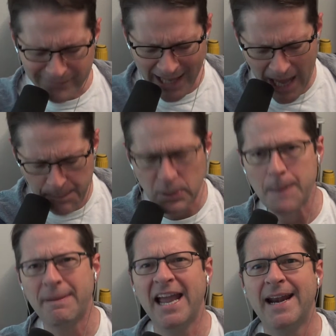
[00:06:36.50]
Yeah, I'll put
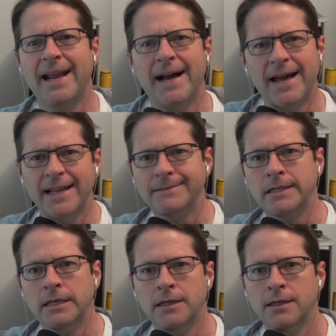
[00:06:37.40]
a Band-Aid on it.
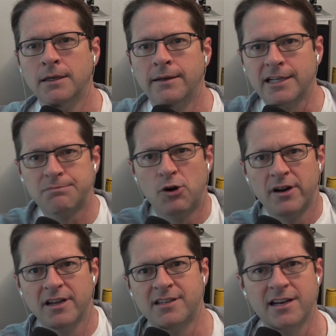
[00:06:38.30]
Next
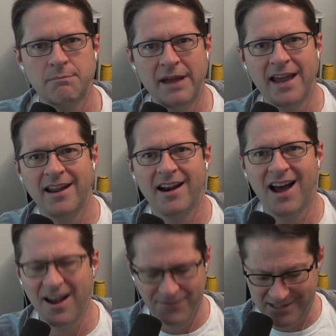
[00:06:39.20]
morning, you take the Band-Aid
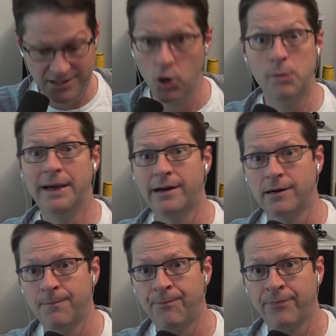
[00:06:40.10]
off. It's no
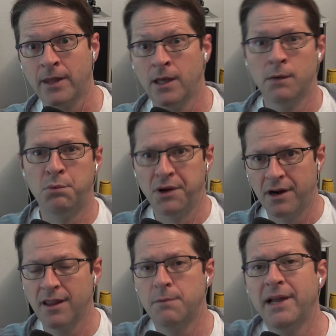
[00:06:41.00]
better. Put
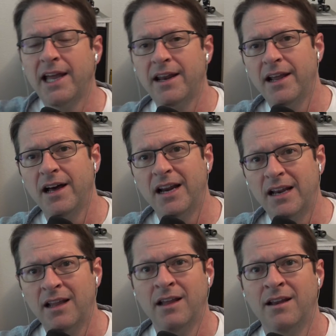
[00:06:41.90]
another Band-Aid on
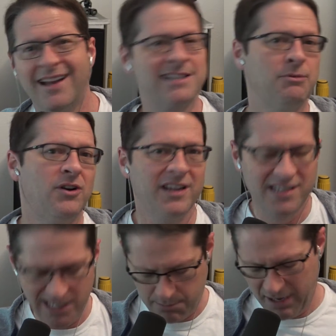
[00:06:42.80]
it. Next morning, you
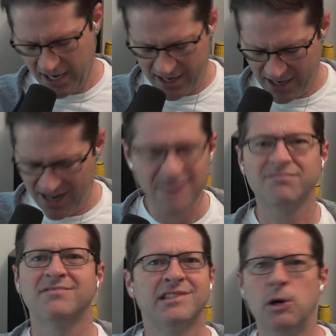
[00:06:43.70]
take the Band-Aid off.
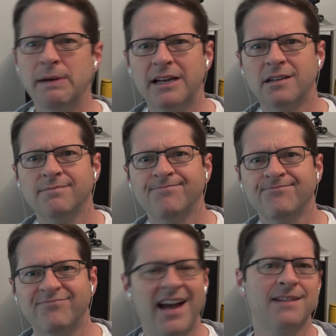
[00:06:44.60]
It's no better.
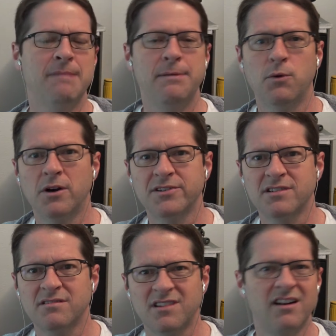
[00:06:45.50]
In fact, maybe
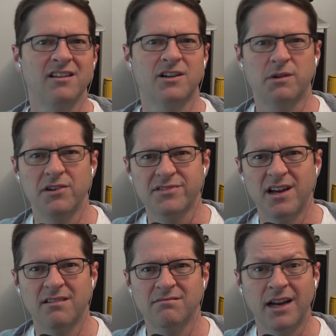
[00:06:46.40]
worse. Starting to look gross
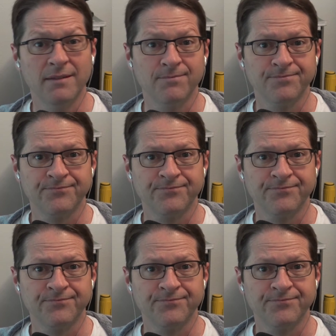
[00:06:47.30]
now, right?